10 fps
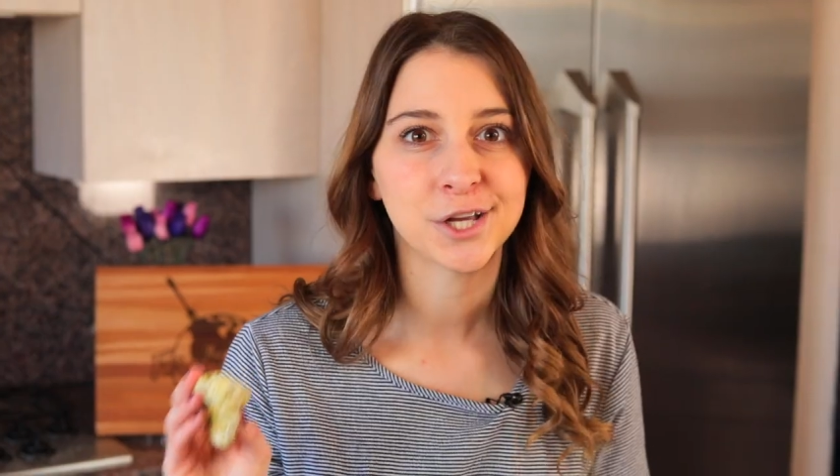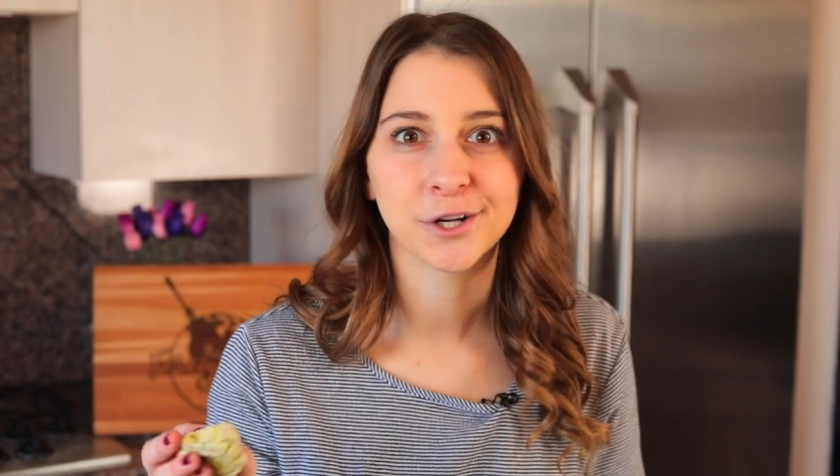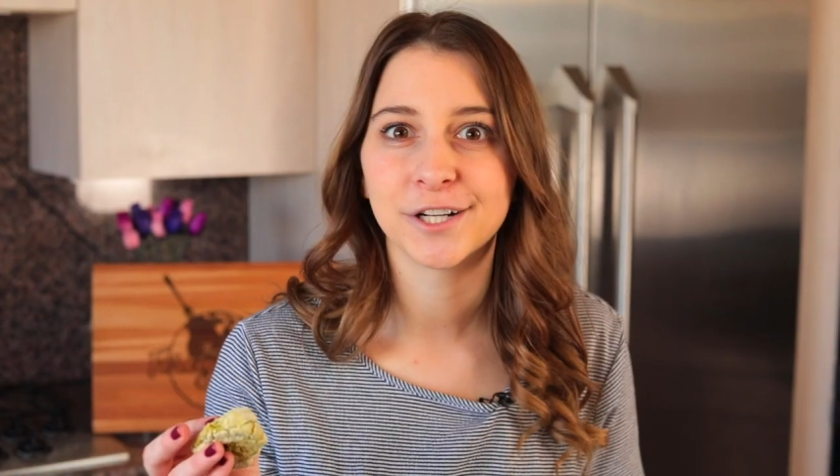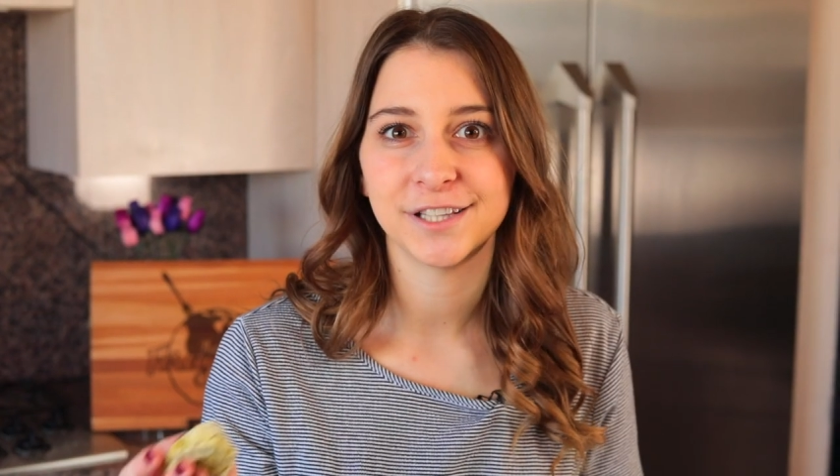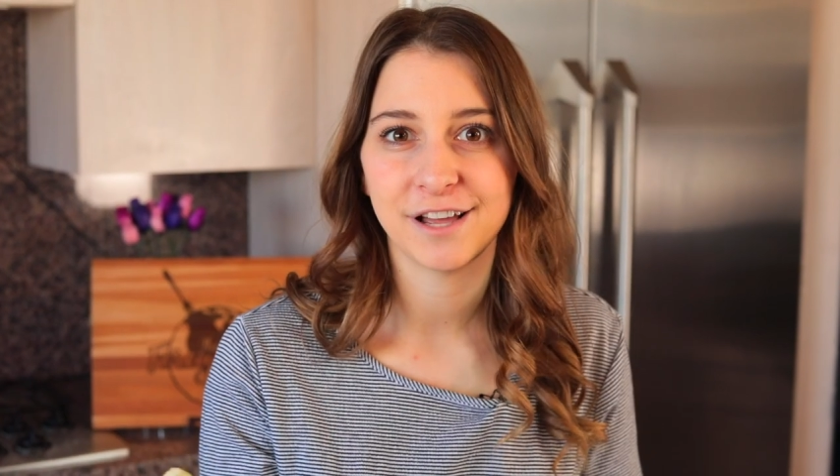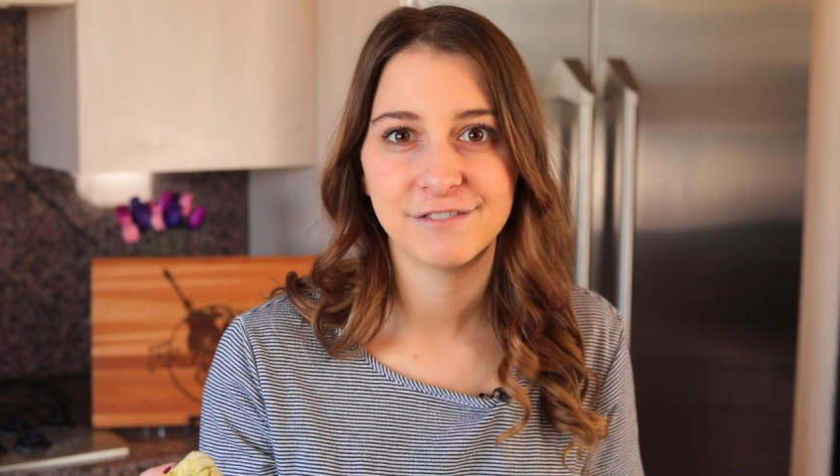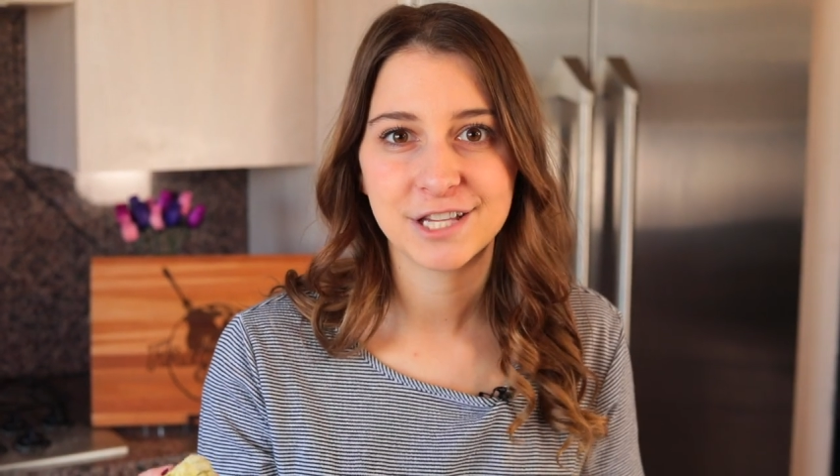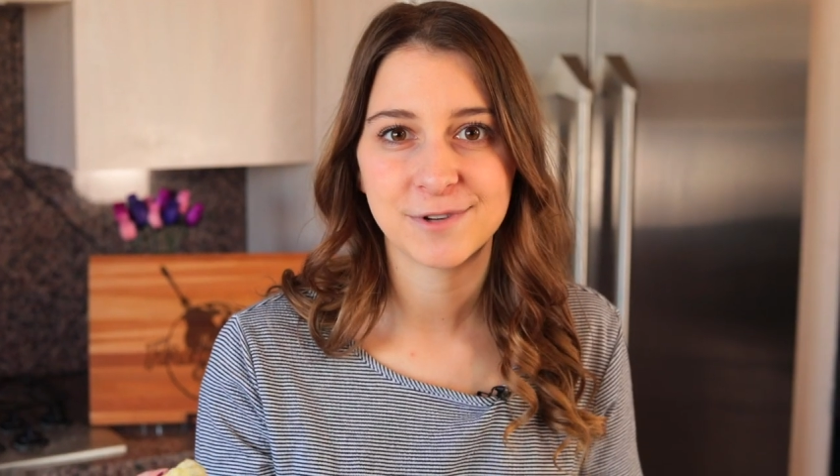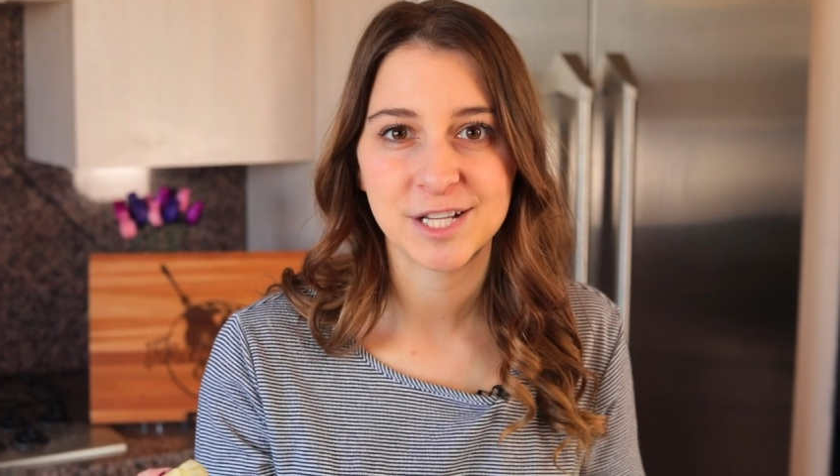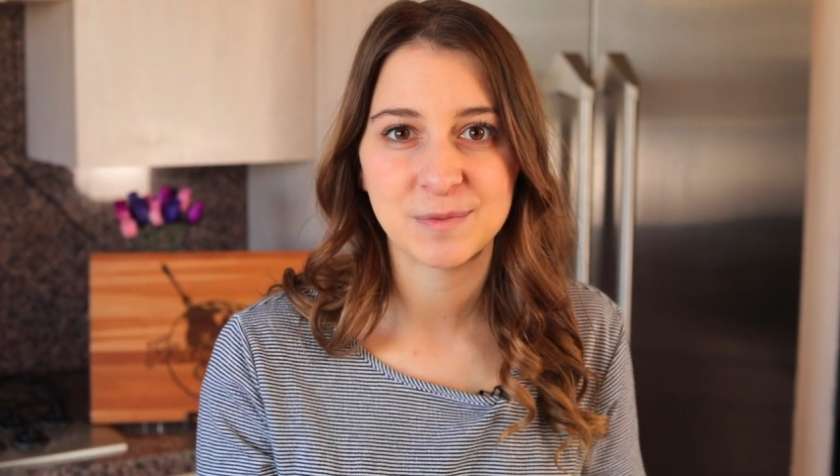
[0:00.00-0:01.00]
You're gonna love
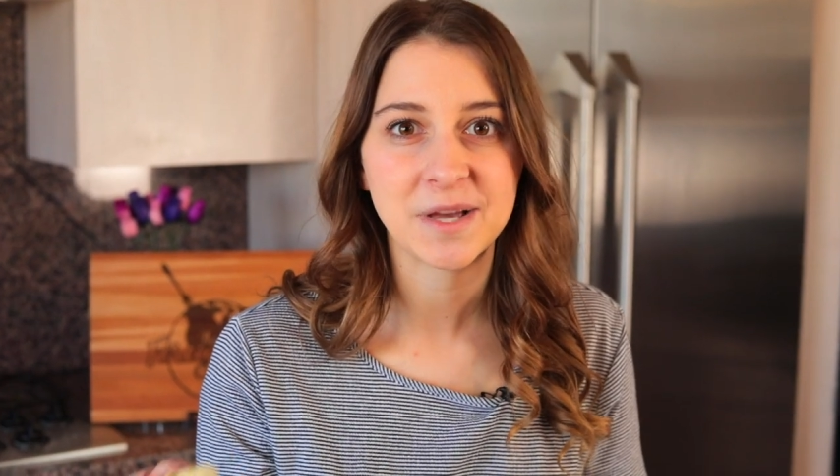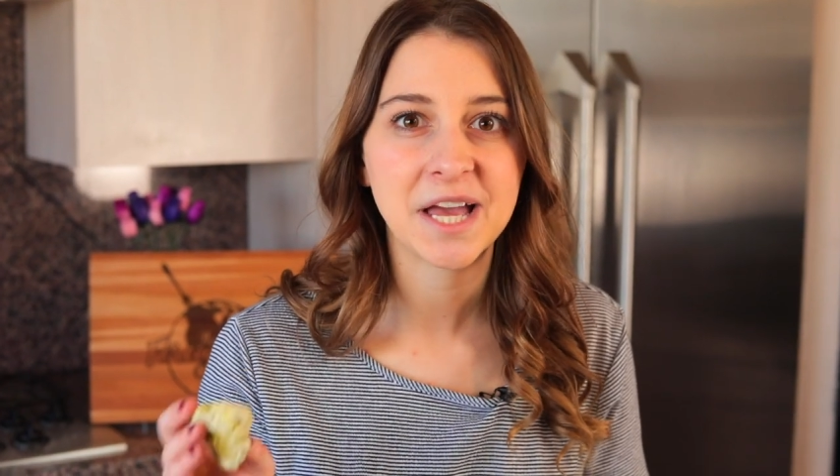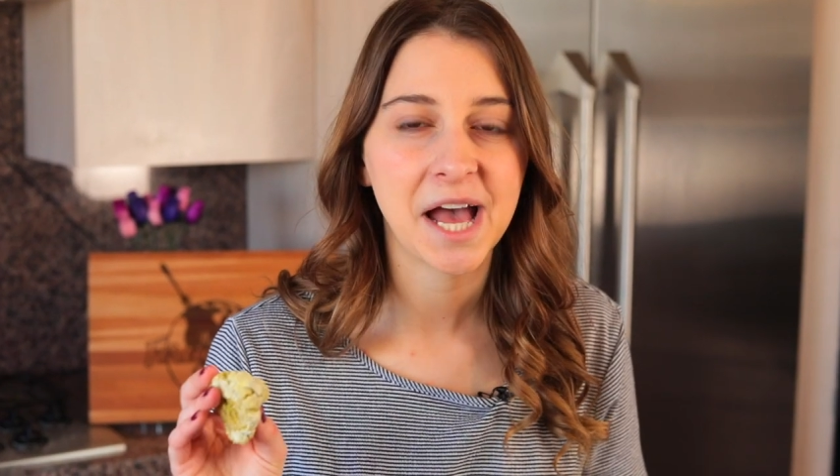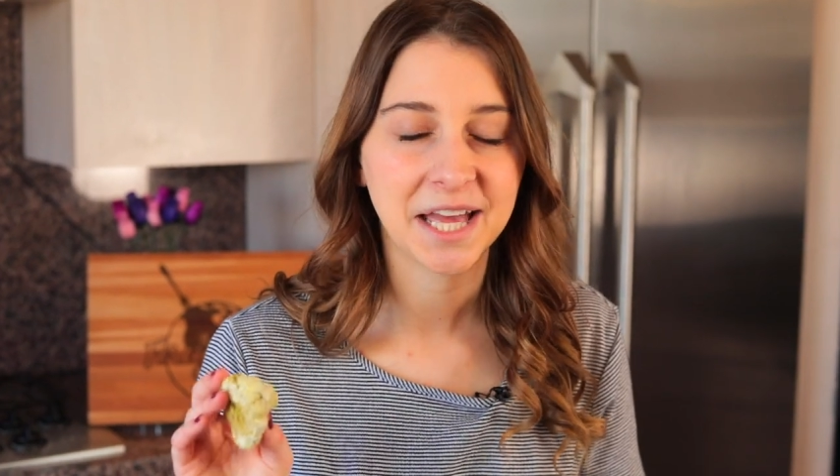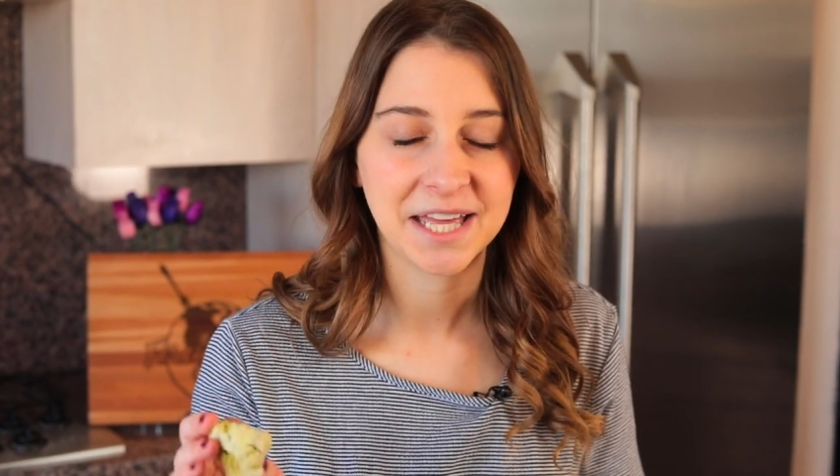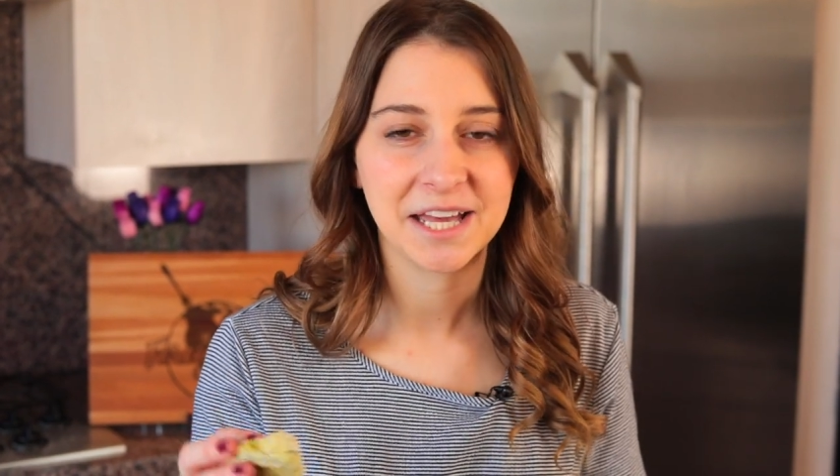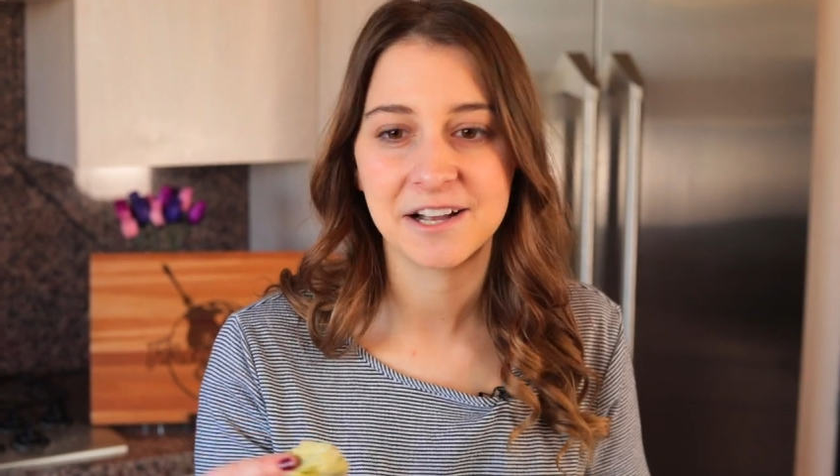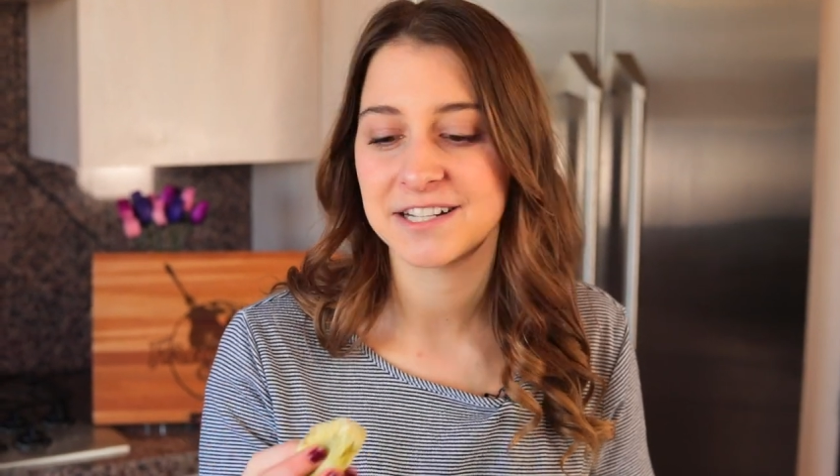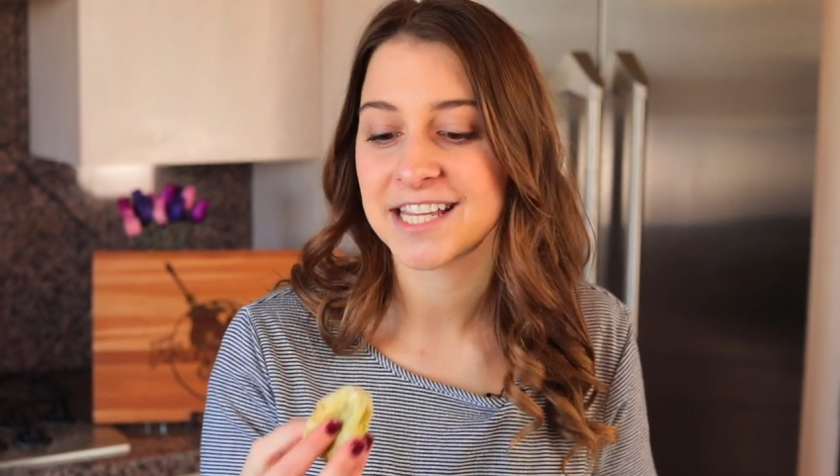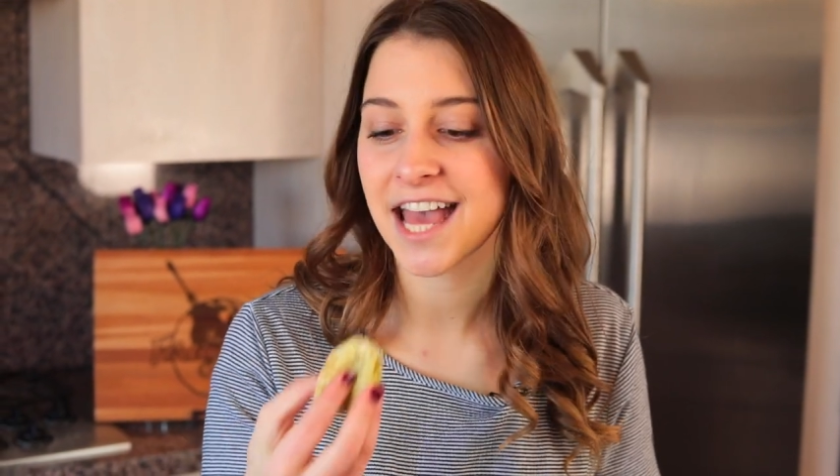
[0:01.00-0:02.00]
this recipe, I can
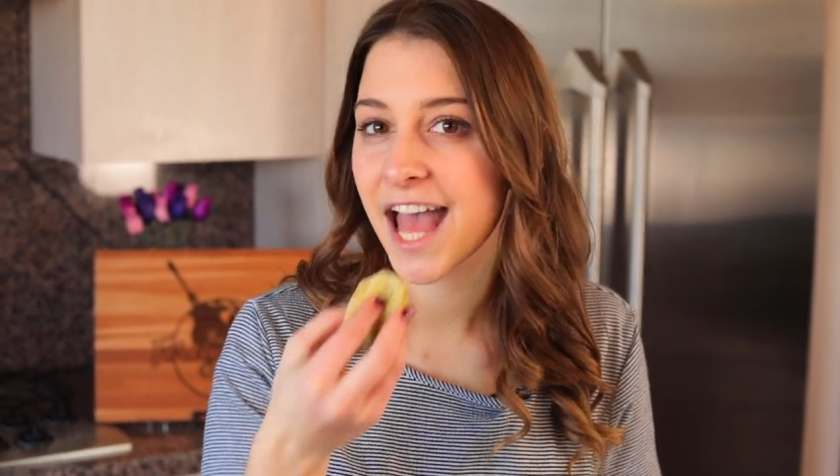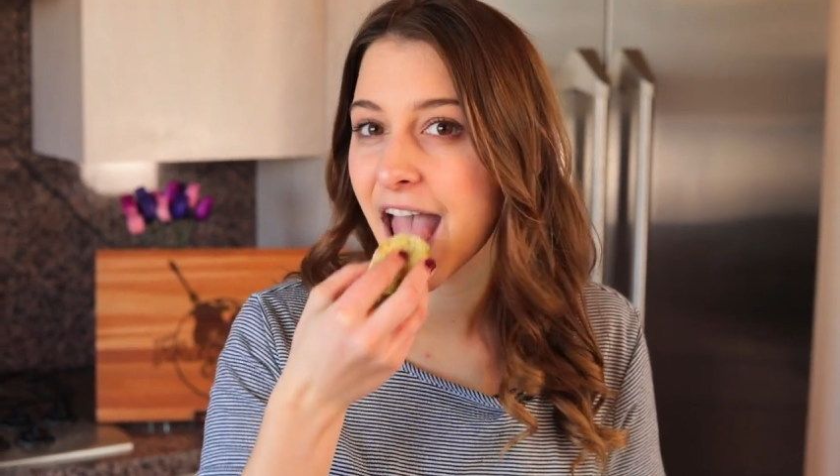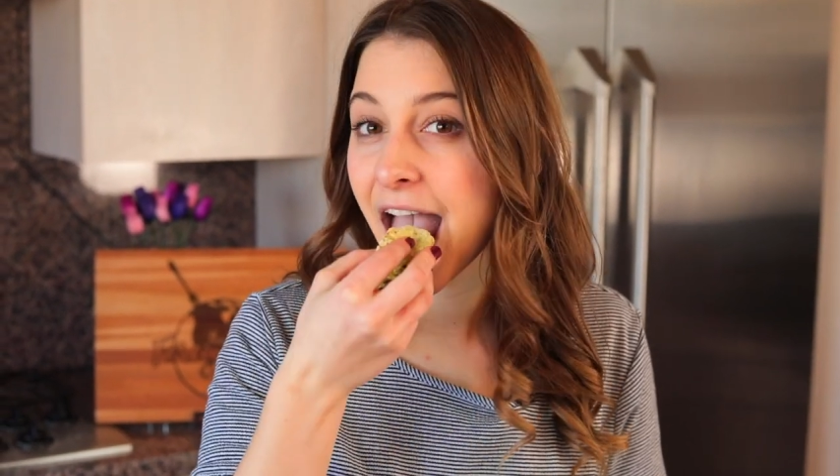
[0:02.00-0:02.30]
guarantee it.